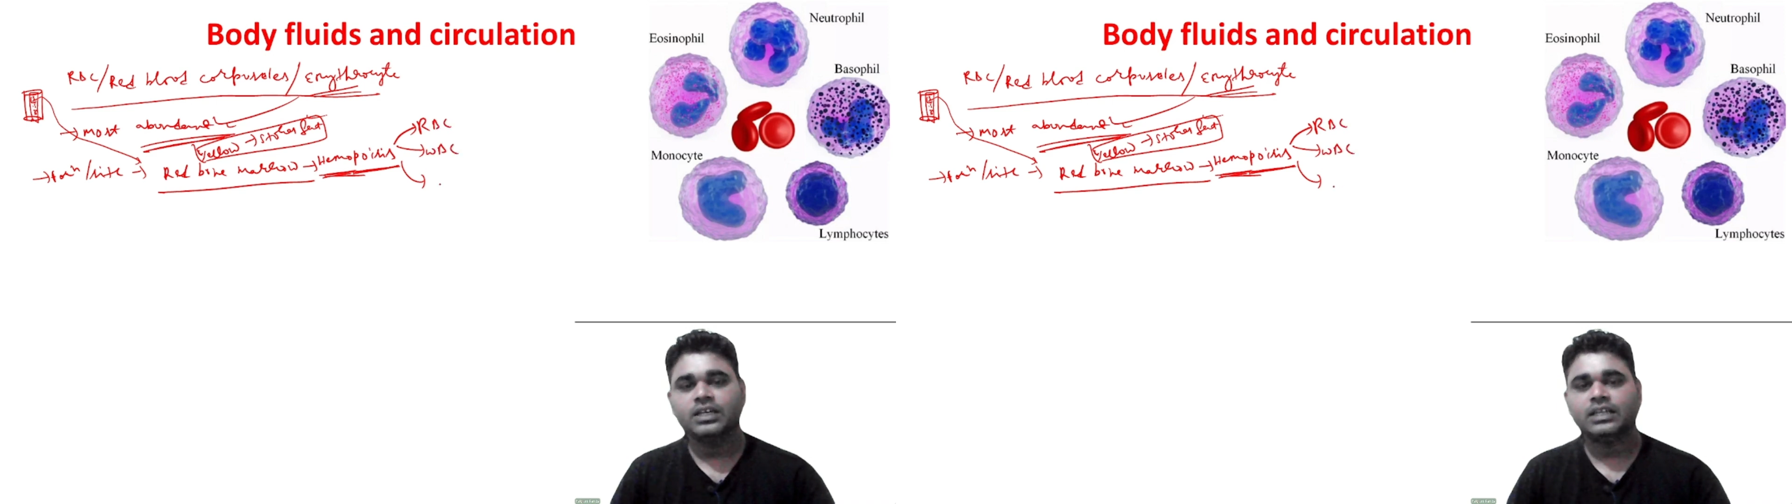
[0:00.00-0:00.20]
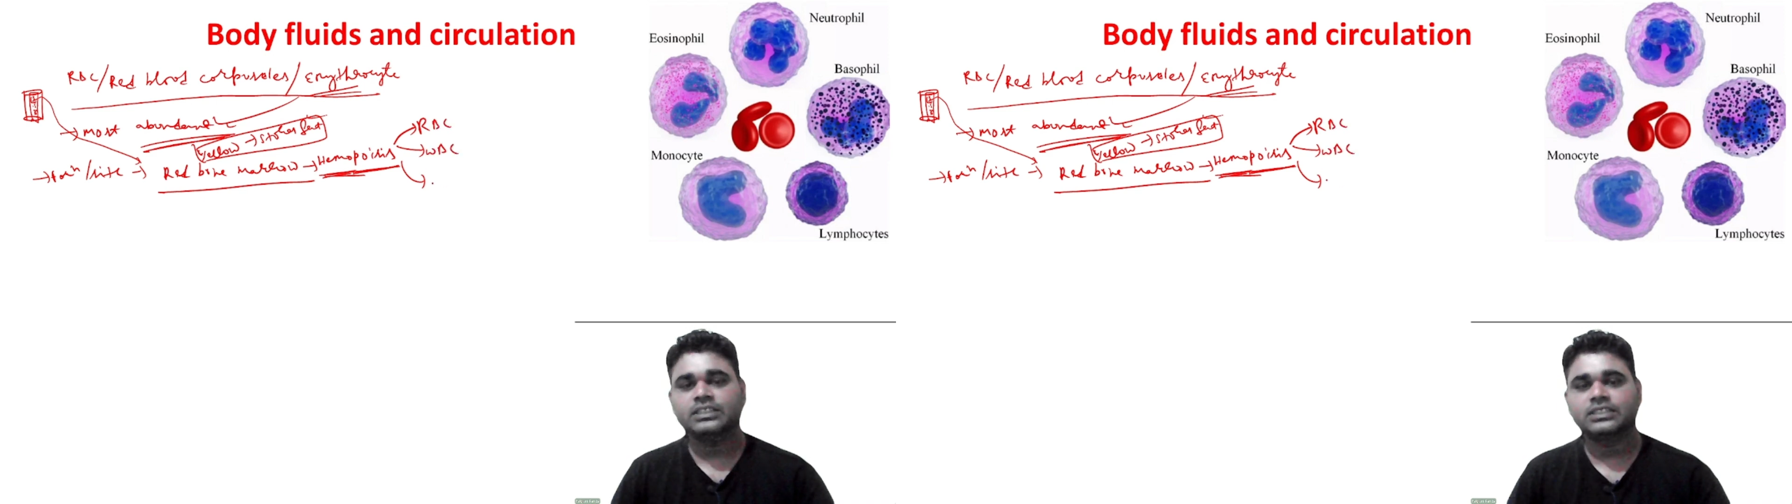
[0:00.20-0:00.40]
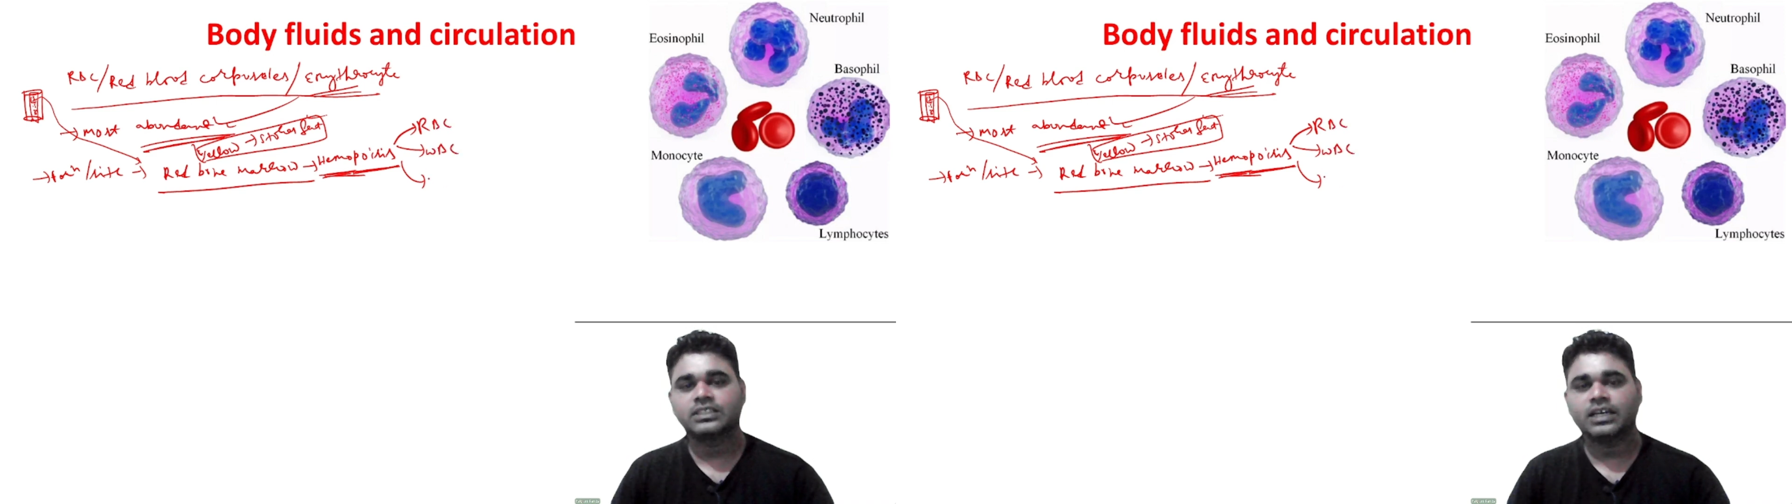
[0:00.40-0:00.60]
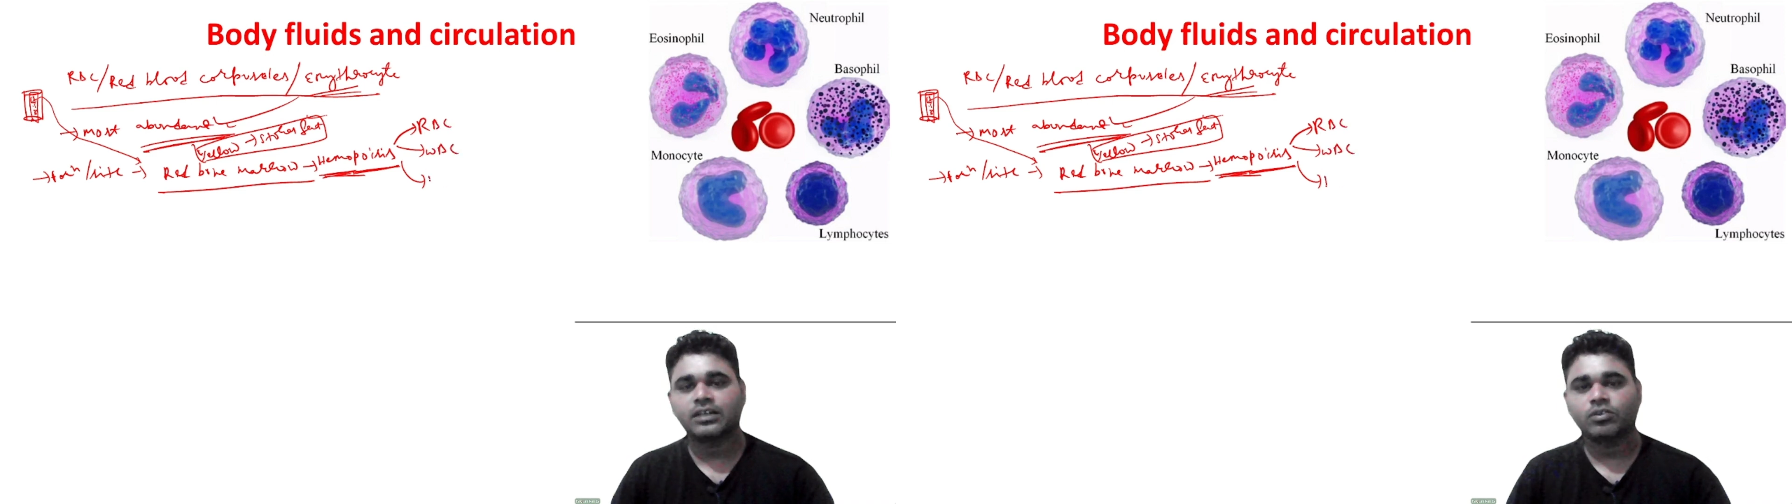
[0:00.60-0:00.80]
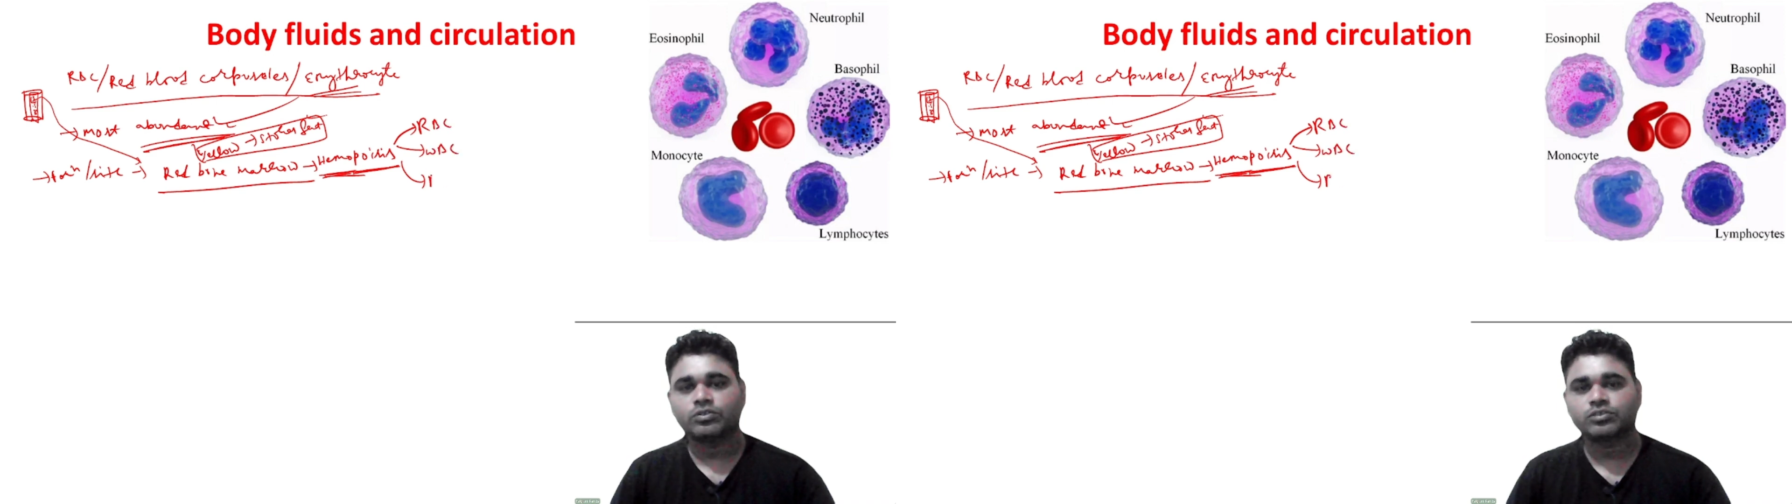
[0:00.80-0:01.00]
and it
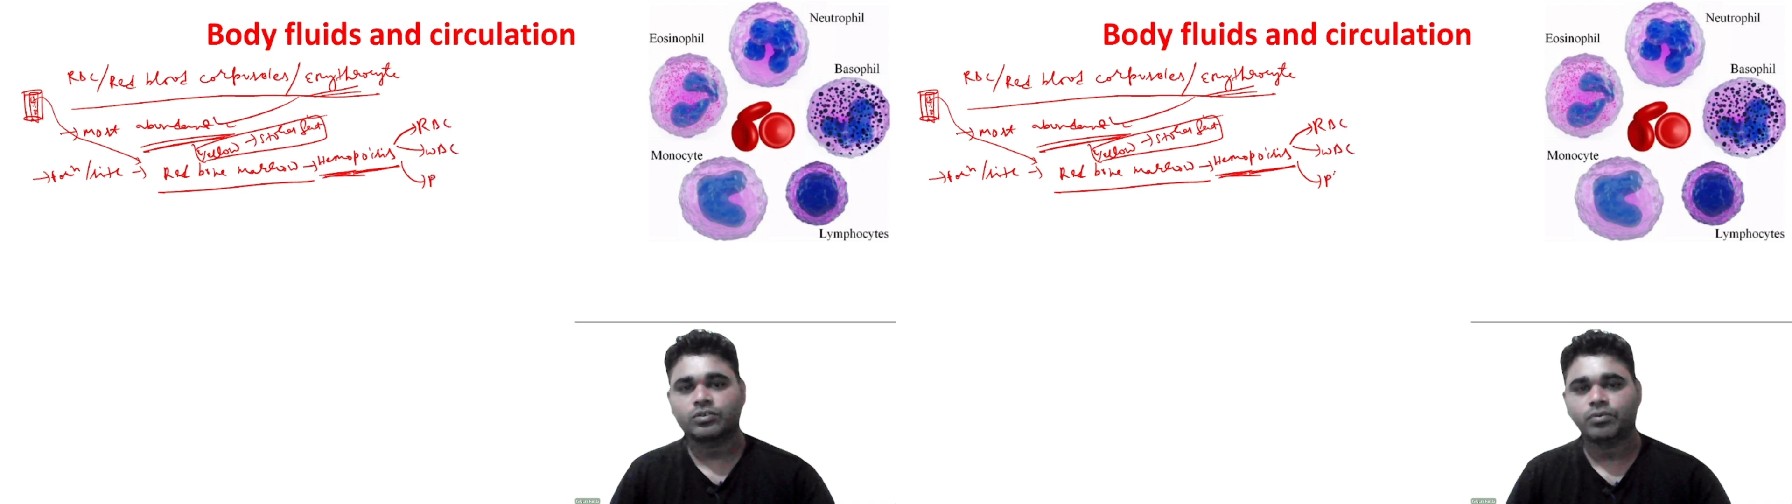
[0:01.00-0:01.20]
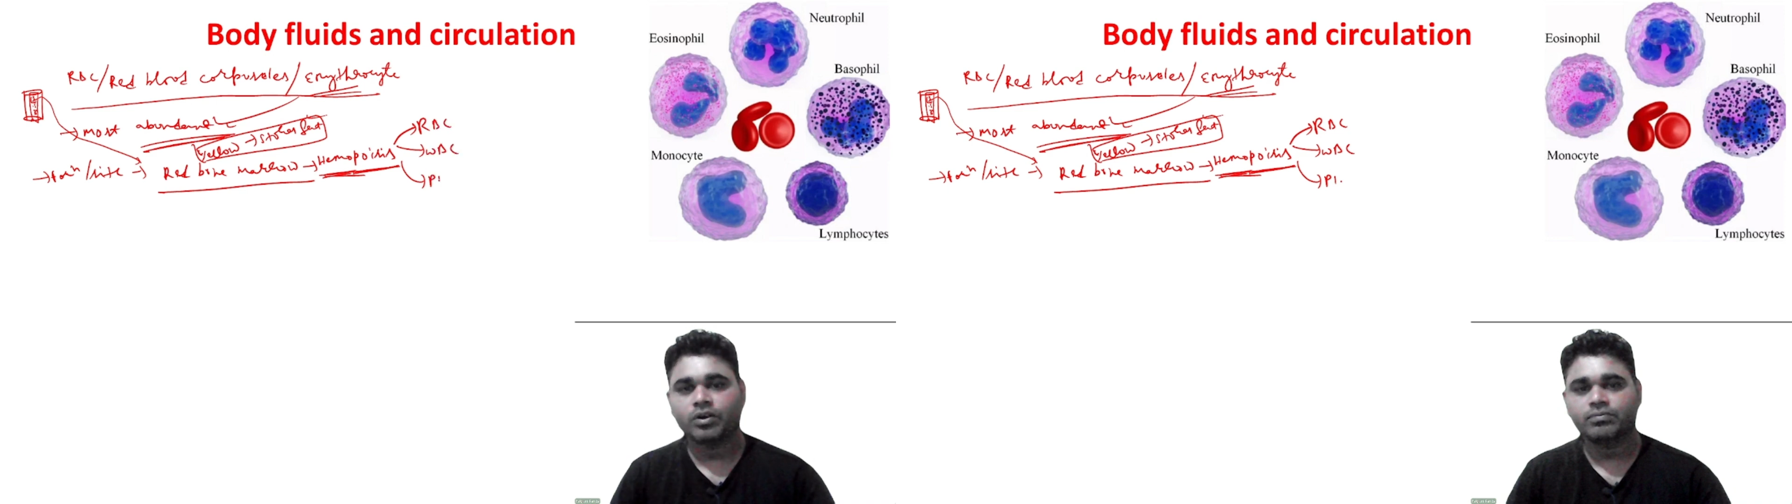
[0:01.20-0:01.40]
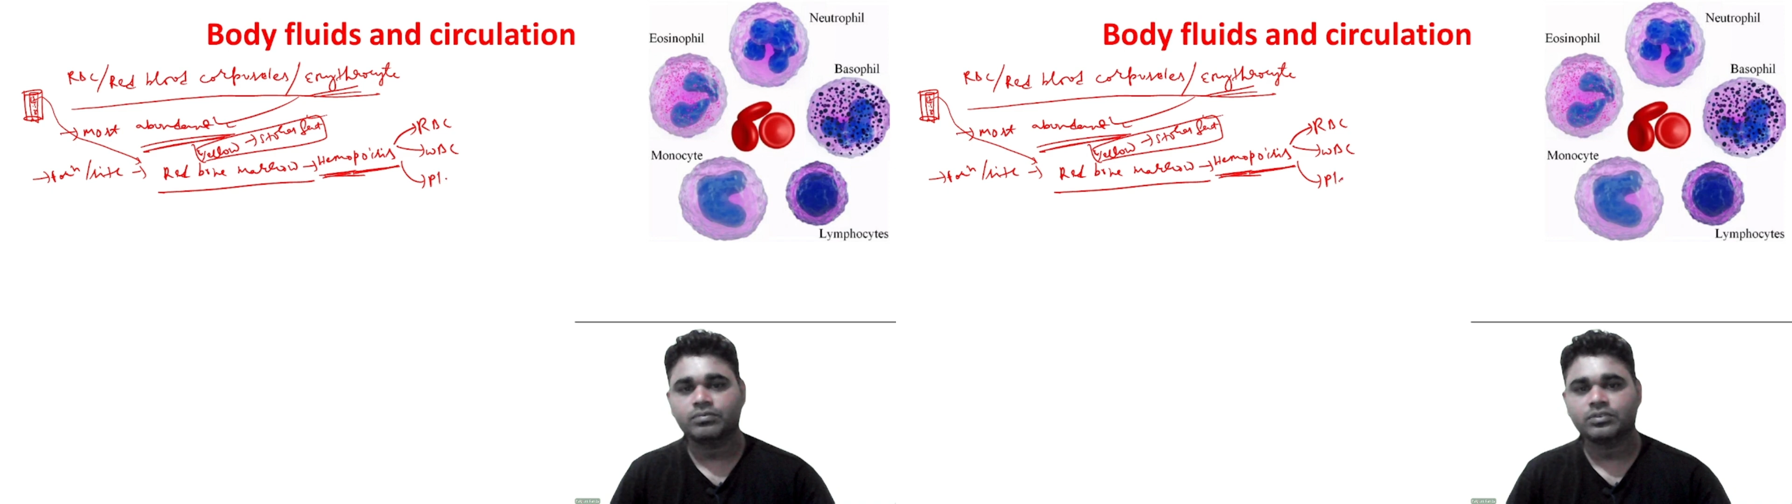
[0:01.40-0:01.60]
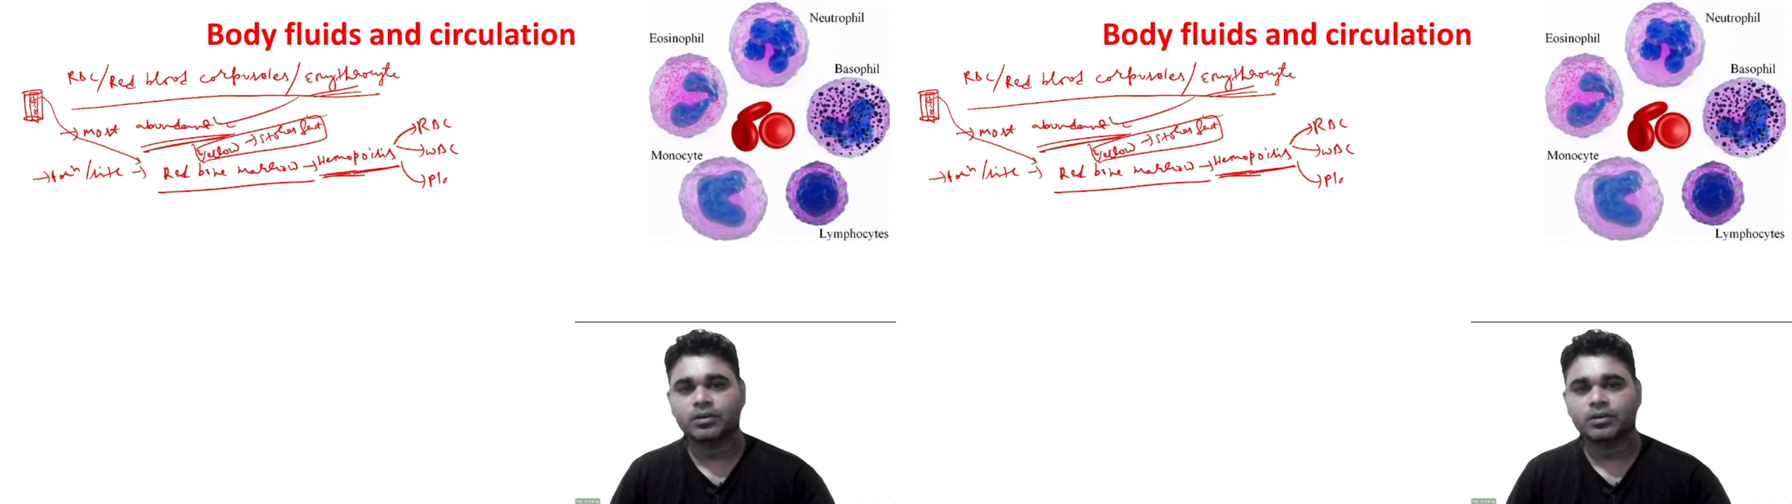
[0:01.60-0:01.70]
can also form